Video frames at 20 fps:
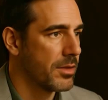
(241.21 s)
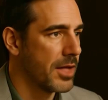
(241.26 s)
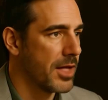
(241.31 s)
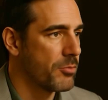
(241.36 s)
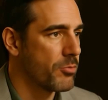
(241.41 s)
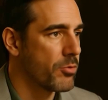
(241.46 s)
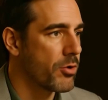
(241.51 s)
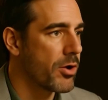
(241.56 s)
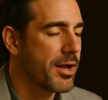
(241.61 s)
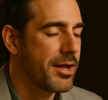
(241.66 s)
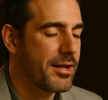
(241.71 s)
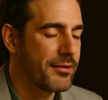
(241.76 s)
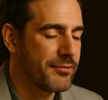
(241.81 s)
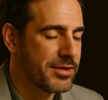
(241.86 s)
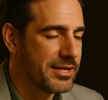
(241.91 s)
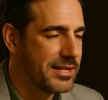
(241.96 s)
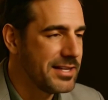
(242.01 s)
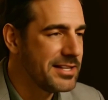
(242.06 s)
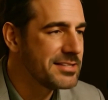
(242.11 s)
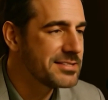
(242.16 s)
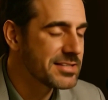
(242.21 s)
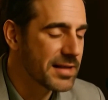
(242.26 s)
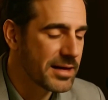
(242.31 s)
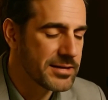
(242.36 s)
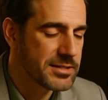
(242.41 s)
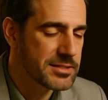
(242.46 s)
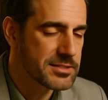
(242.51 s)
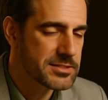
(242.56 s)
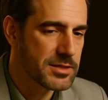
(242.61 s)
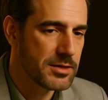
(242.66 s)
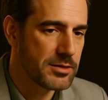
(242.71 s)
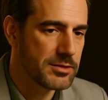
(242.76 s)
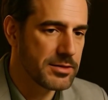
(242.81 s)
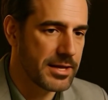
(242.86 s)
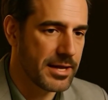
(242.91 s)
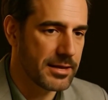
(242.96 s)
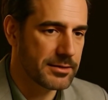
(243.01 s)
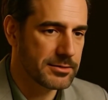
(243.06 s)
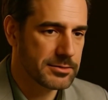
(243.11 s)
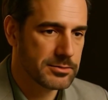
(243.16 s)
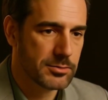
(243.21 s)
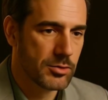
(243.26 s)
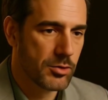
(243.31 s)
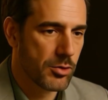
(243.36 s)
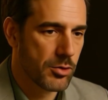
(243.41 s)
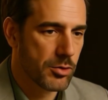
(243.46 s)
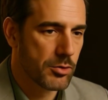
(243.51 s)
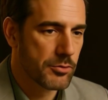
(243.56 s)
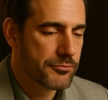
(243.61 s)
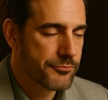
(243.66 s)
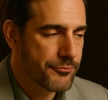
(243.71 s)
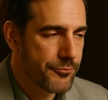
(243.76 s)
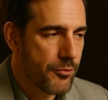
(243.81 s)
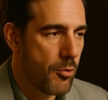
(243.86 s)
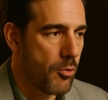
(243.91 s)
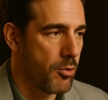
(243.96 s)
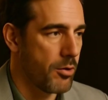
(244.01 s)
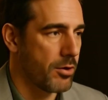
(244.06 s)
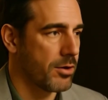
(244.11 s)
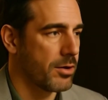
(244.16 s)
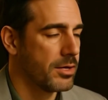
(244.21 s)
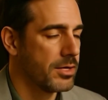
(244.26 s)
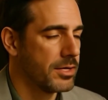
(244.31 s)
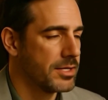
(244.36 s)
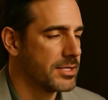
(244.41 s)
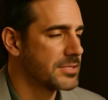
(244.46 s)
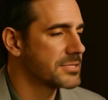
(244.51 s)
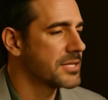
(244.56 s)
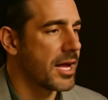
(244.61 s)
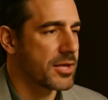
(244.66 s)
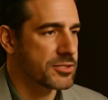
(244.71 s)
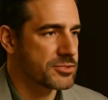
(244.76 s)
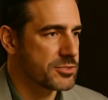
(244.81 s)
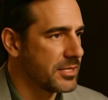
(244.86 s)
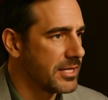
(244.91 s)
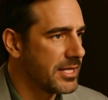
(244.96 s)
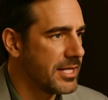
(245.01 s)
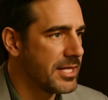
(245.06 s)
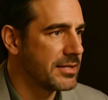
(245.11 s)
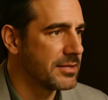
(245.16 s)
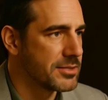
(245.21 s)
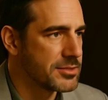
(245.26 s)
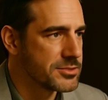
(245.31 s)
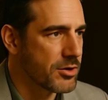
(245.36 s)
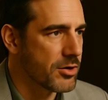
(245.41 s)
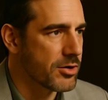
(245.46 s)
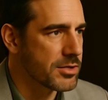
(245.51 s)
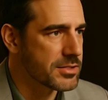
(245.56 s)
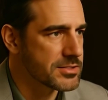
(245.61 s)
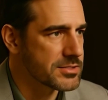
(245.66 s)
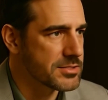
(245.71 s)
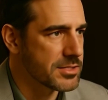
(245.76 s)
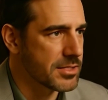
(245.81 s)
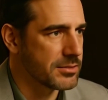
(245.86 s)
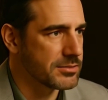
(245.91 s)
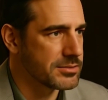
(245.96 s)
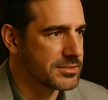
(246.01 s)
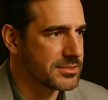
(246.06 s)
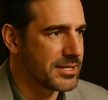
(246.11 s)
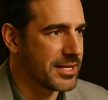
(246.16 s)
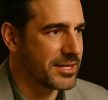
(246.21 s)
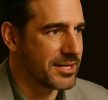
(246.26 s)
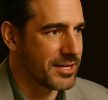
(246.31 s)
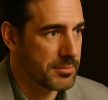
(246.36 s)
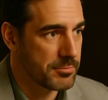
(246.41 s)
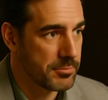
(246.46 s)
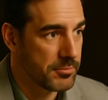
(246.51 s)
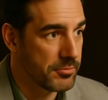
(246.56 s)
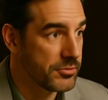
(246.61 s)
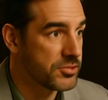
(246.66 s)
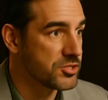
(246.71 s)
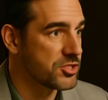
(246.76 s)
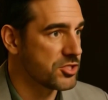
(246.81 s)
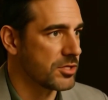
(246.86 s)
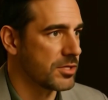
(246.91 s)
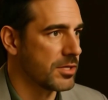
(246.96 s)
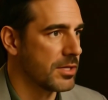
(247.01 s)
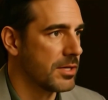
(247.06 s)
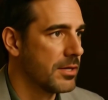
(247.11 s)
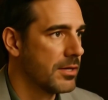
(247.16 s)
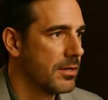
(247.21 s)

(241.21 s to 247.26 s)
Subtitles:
And we're not even inside the cell yet. Hurdle 4 is actually getting the target cell to take it up efficiently.